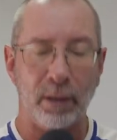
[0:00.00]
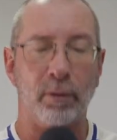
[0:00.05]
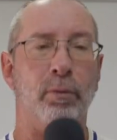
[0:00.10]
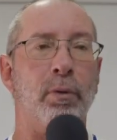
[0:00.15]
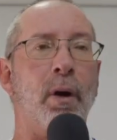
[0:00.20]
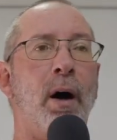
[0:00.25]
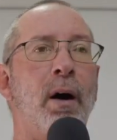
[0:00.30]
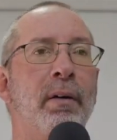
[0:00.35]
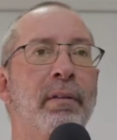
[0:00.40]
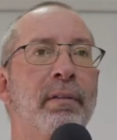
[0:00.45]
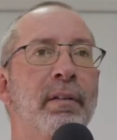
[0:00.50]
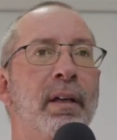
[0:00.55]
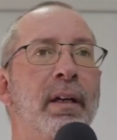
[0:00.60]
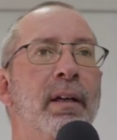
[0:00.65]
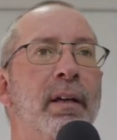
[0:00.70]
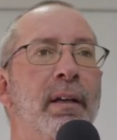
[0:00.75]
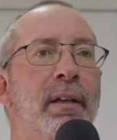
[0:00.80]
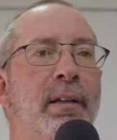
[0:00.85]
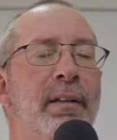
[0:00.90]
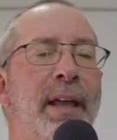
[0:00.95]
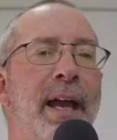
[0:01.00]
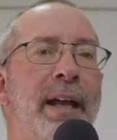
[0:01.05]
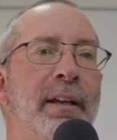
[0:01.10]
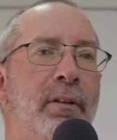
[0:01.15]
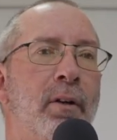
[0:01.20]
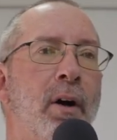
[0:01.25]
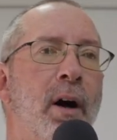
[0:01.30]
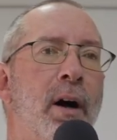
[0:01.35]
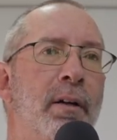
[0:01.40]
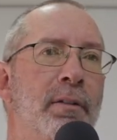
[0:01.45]
rather
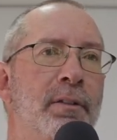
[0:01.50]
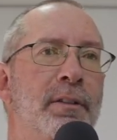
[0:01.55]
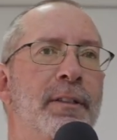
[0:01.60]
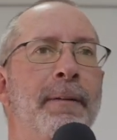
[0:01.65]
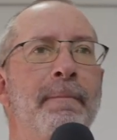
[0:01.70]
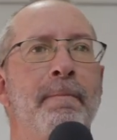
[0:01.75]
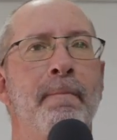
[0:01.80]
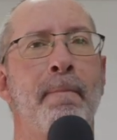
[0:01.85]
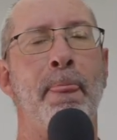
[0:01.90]
than God's.